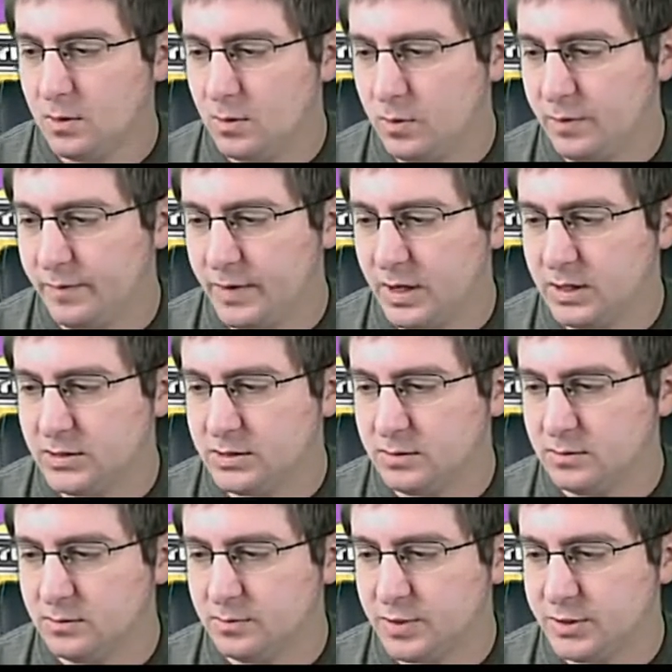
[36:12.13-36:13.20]
We've got
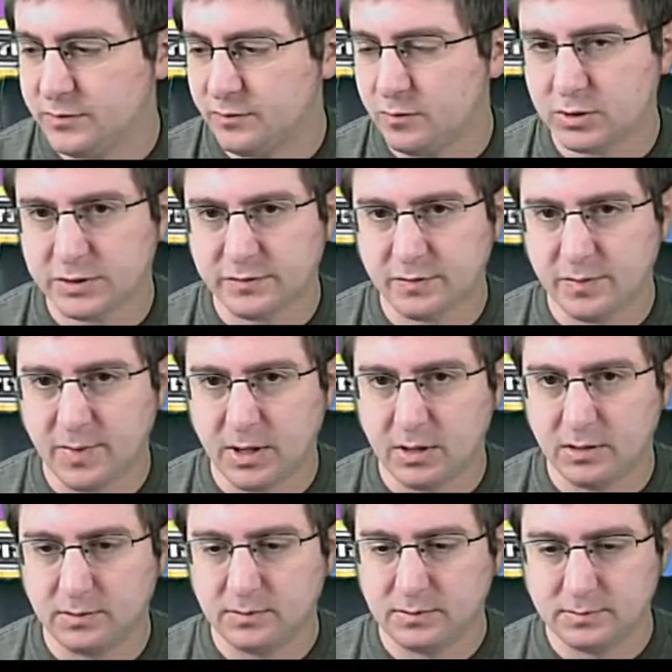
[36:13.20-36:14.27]
pitchforks for barn.